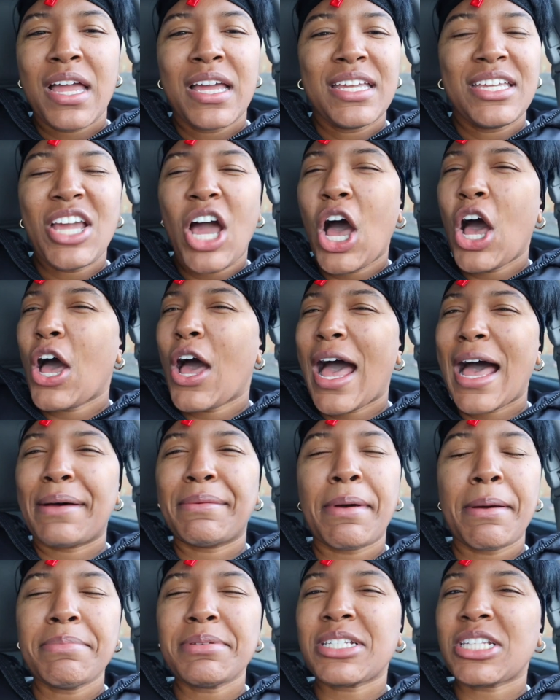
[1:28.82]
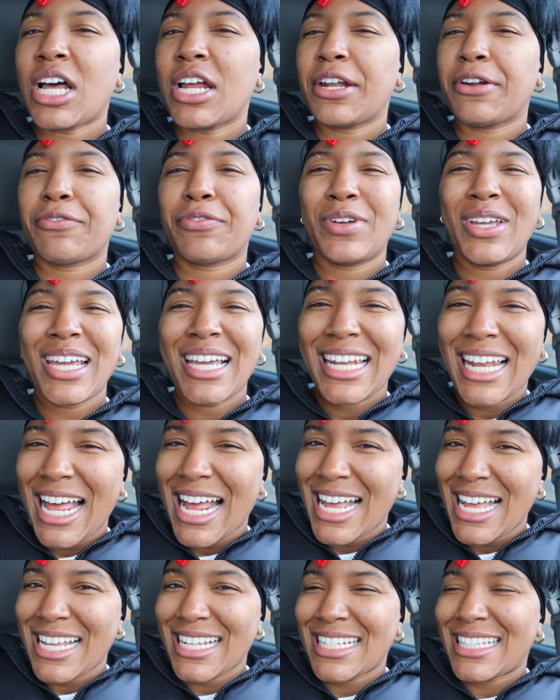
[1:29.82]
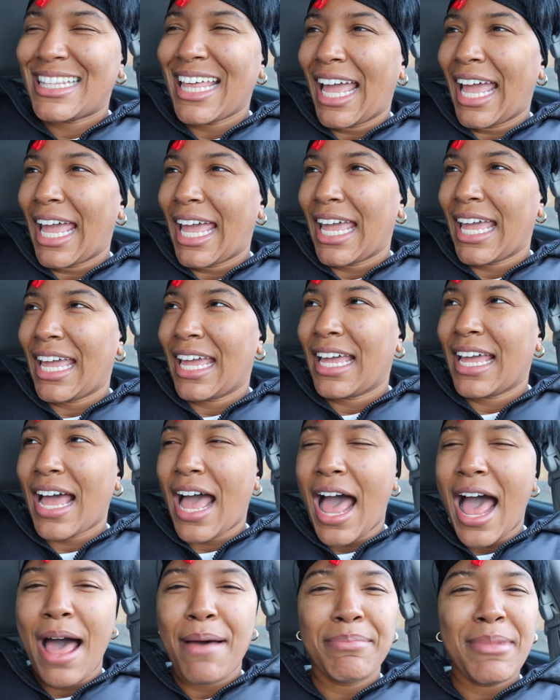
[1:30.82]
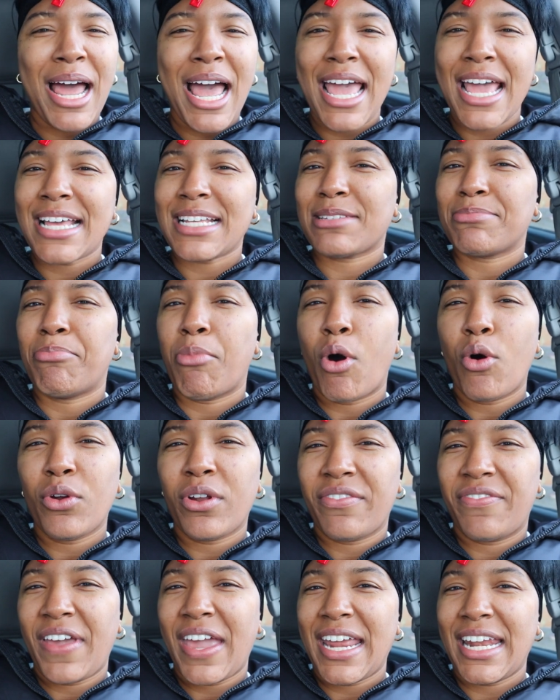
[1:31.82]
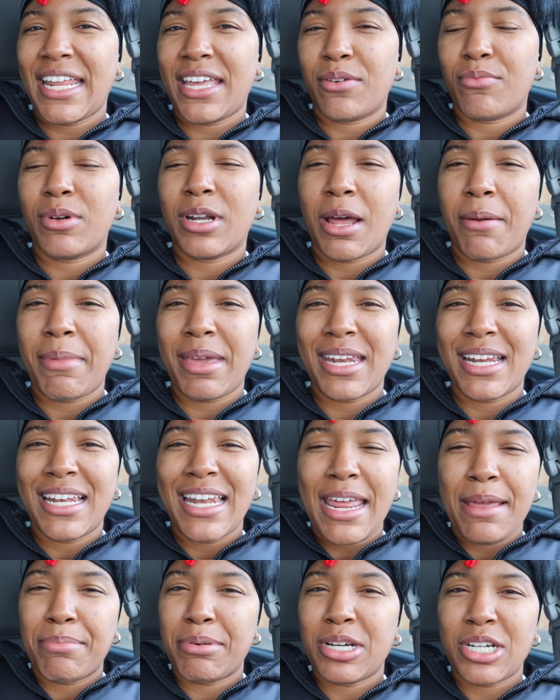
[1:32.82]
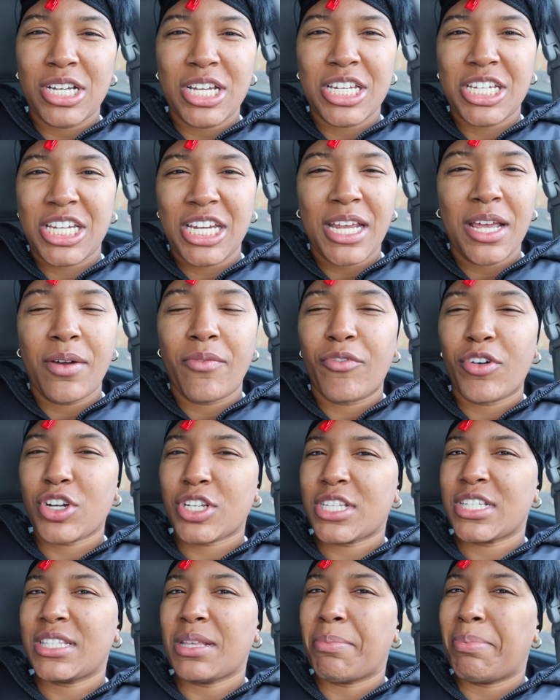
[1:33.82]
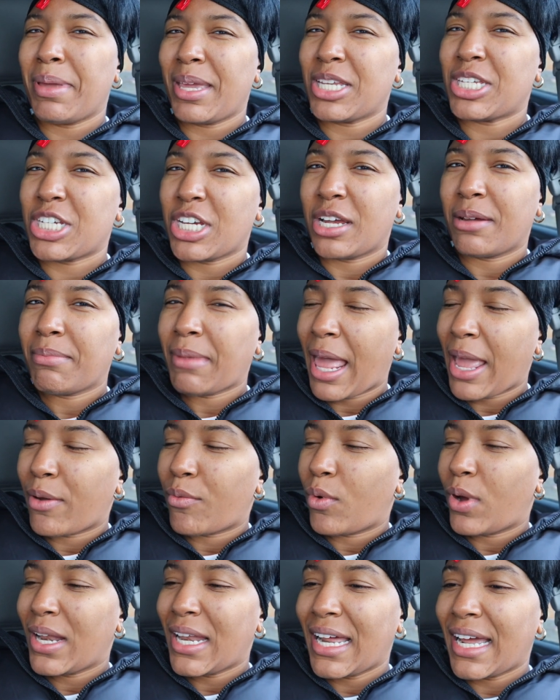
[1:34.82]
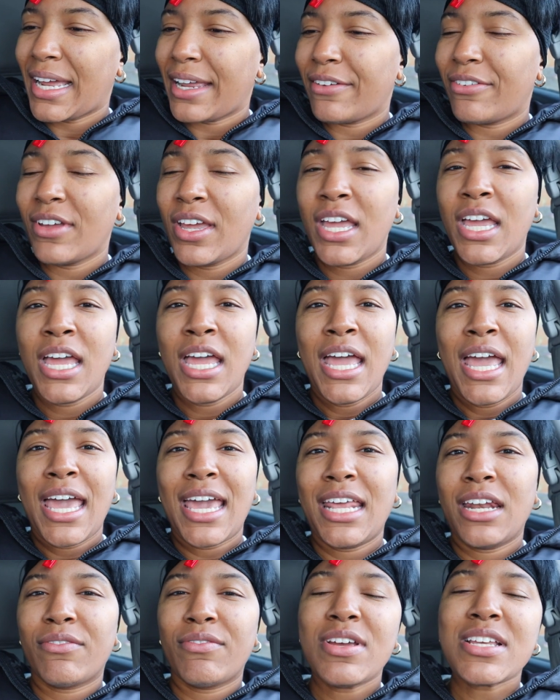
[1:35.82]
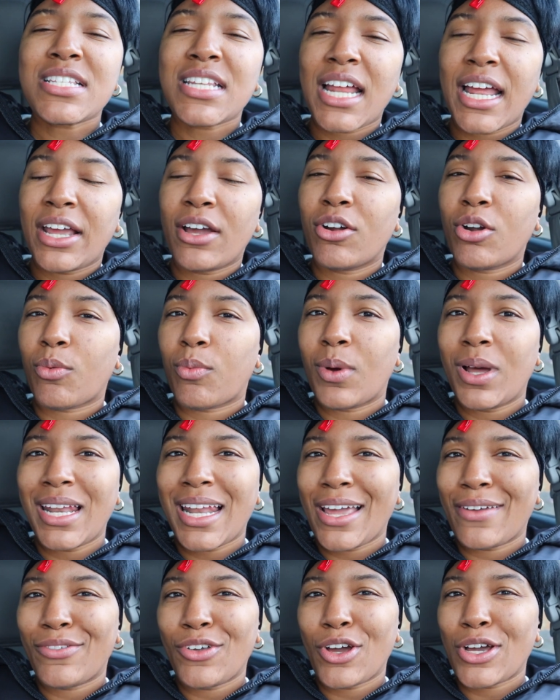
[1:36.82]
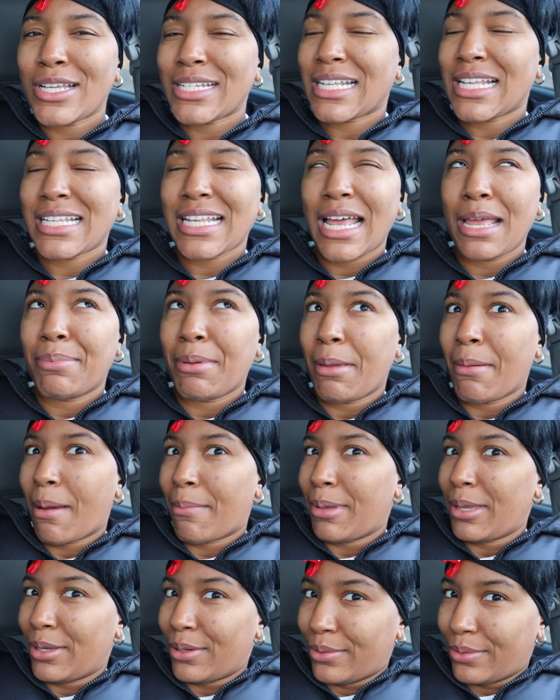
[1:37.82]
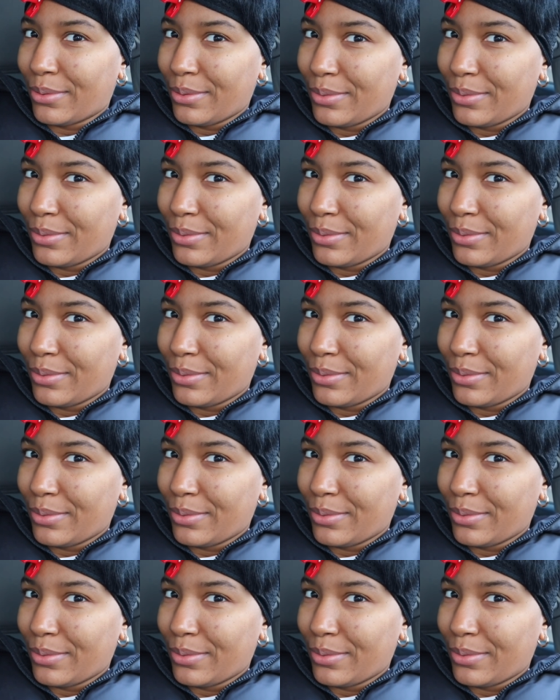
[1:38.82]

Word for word: y'all, I'm starting to realize that I'm not as motivated when I'm in the neighborhood gym versus the big gym, like One Life. And the reason I ain't go to One Life, y'all, is because I ain't paying my bill.